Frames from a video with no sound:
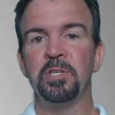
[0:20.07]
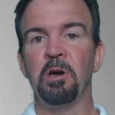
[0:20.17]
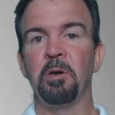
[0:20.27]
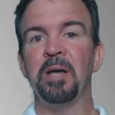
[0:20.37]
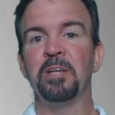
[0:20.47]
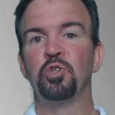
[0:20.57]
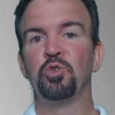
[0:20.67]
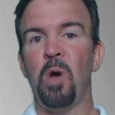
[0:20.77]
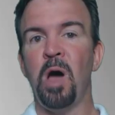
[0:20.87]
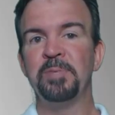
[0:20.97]
to talk about
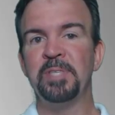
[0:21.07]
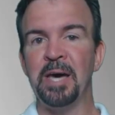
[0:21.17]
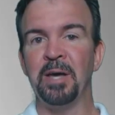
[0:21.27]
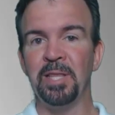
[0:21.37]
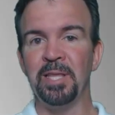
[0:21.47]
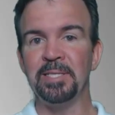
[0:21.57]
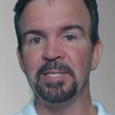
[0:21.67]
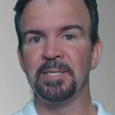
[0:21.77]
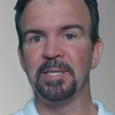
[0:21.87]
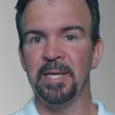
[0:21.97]
drop-down
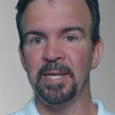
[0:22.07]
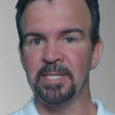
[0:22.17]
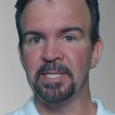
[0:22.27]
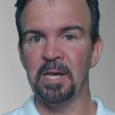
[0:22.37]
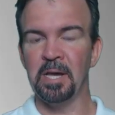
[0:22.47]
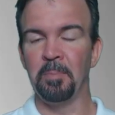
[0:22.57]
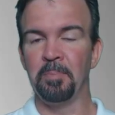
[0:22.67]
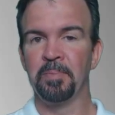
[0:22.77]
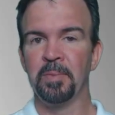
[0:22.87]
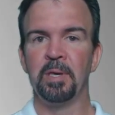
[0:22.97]
lists in Excel.
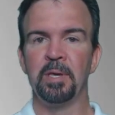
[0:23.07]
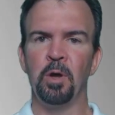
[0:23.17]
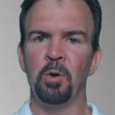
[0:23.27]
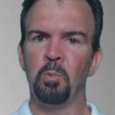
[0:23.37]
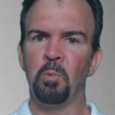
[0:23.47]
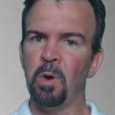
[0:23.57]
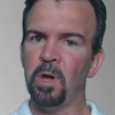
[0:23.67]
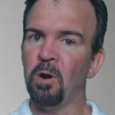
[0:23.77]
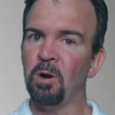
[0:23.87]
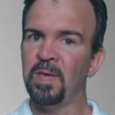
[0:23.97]
What
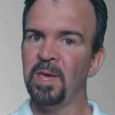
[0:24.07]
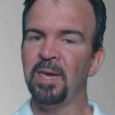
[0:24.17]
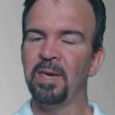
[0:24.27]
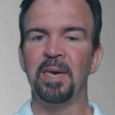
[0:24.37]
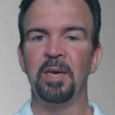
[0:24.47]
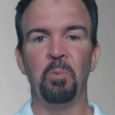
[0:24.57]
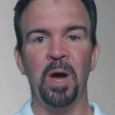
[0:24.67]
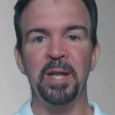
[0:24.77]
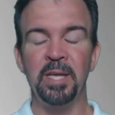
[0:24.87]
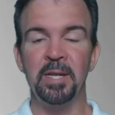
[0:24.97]
are they and why
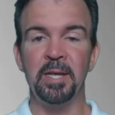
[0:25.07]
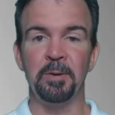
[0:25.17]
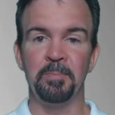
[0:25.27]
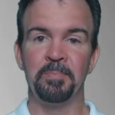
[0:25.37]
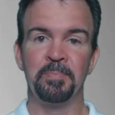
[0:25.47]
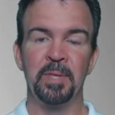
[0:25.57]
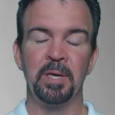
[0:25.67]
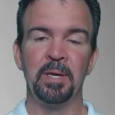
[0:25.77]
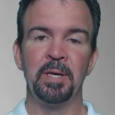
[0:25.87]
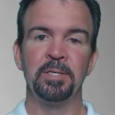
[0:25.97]
do you need them?
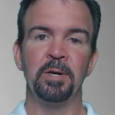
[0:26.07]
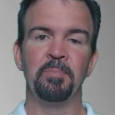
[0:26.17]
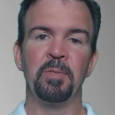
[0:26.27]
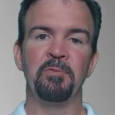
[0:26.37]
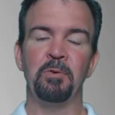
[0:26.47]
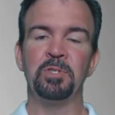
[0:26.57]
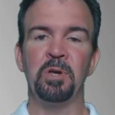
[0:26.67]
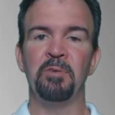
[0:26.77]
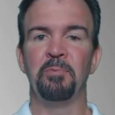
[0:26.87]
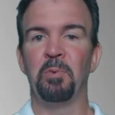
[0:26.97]
So first
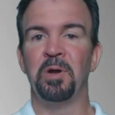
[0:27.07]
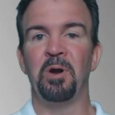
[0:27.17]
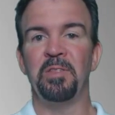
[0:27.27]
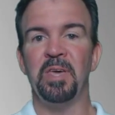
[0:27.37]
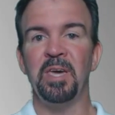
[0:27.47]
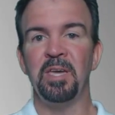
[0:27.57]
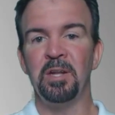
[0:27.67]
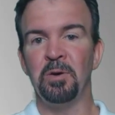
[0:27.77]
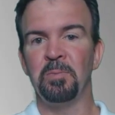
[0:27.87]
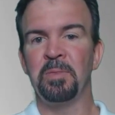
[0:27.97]
off, what are they?
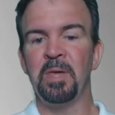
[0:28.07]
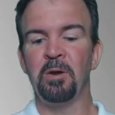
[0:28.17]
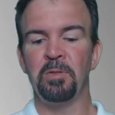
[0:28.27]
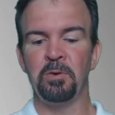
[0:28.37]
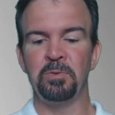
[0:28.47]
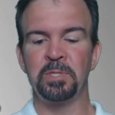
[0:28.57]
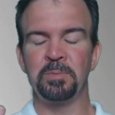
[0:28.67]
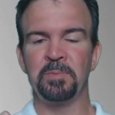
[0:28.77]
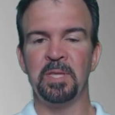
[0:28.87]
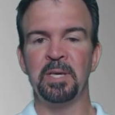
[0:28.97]
They are those
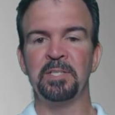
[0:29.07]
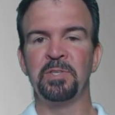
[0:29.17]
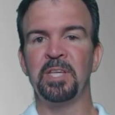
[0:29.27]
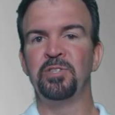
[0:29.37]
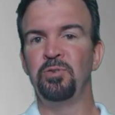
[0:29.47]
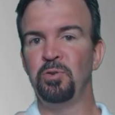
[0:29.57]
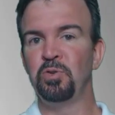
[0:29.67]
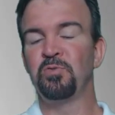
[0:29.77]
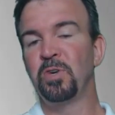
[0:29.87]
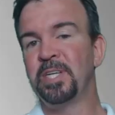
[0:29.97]
things that you use
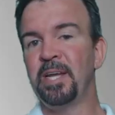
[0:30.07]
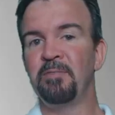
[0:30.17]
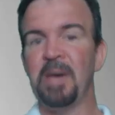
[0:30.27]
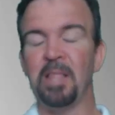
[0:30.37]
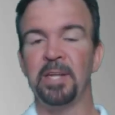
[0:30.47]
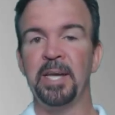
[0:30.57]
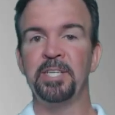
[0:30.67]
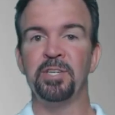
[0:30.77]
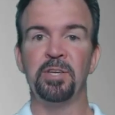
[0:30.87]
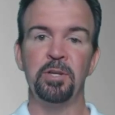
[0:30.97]
for data
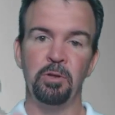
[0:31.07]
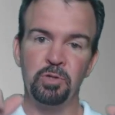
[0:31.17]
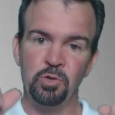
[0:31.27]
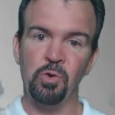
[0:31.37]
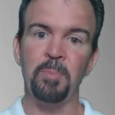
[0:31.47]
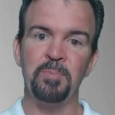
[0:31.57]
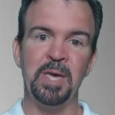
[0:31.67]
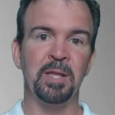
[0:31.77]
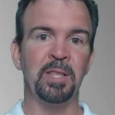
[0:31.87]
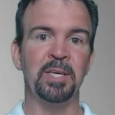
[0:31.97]
validation. Those
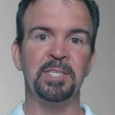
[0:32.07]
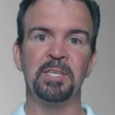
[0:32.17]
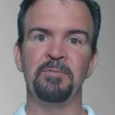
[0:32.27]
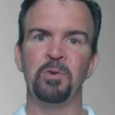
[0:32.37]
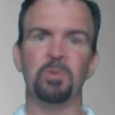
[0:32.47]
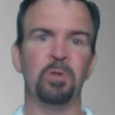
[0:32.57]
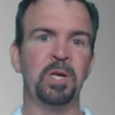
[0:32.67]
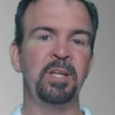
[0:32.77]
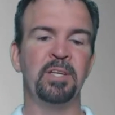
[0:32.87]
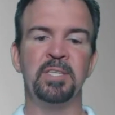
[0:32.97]
drop-down lists. If you're
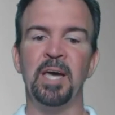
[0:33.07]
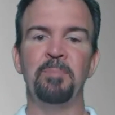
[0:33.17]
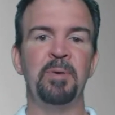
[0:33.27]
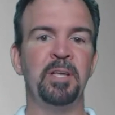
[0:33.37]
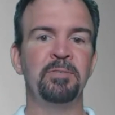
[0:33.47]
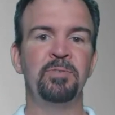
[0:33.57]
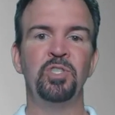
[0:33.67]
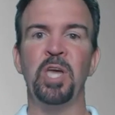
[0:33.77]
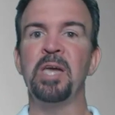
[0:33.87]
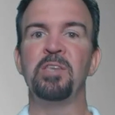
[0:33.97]
looking to type in
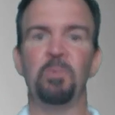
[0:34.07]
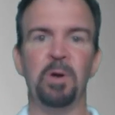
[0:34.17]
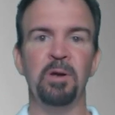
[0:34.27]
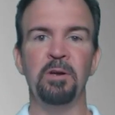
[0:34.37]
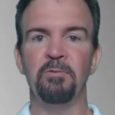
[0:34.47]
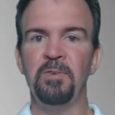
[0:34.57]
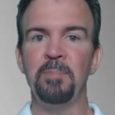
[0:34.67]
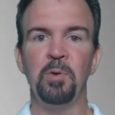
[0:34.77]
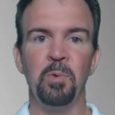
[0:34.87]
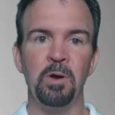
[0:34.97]
January or
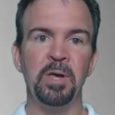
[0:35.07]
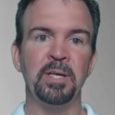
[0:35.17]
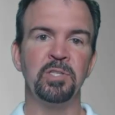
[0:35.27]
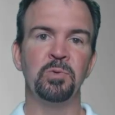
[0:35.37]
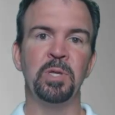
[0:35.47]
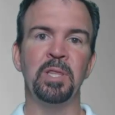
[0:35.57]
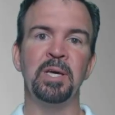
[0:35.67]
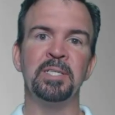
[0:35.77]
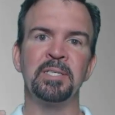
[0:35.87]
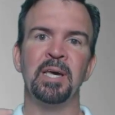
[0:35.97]
February into a
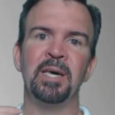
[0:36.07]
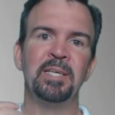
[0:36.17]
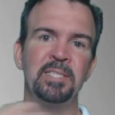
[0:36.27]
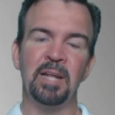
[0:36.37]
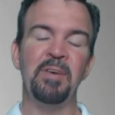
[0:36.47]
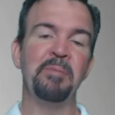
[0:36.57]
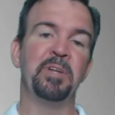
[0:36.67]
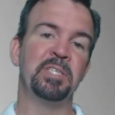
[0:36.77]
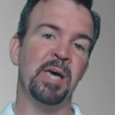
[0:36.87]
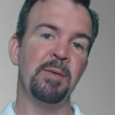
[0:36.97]
list, instead of having
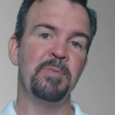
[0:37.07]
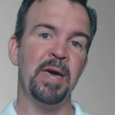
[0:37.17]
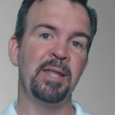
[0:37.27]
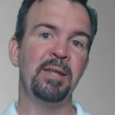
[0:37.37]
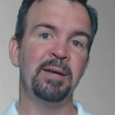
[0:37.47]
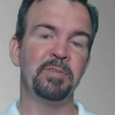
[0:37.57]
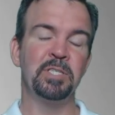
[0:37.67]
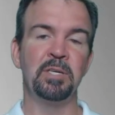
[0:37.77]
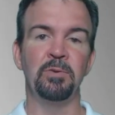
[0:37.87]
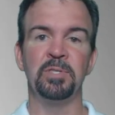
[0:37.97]
to type that in every
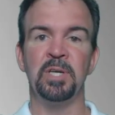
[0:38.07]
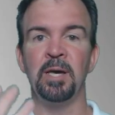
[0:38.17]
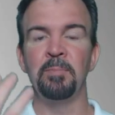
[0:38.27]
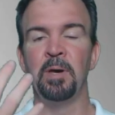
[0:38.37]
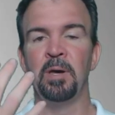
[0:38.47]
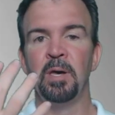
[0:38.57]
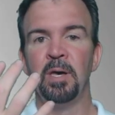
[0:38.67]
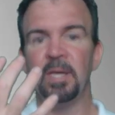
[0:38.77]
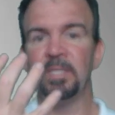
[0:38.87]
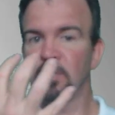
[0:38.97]
single time,
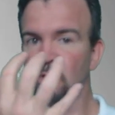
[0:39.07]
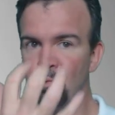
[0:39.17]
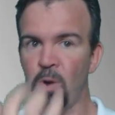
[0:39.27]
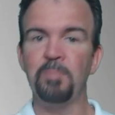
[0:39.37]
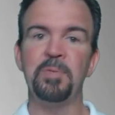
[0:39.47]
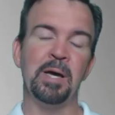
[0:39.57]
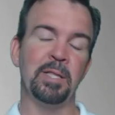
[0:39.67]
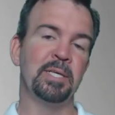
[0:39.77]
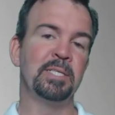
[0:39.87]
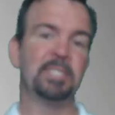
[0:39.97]
it's a drop-down
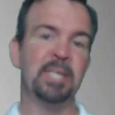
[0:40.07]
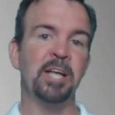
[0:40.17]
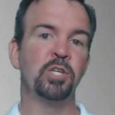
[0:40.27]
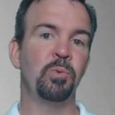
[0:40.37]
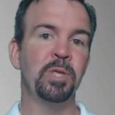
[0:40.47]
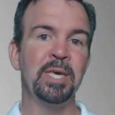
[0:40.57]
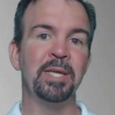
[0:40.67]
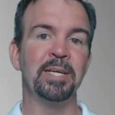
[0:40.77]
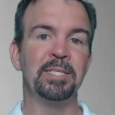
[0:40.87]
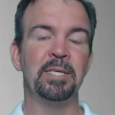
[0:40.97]
list that's actually in
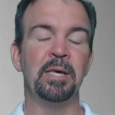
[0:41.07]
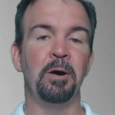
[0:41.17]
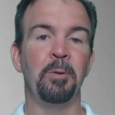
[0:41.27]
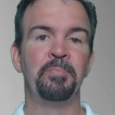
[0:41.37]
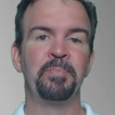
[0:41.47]
Excel.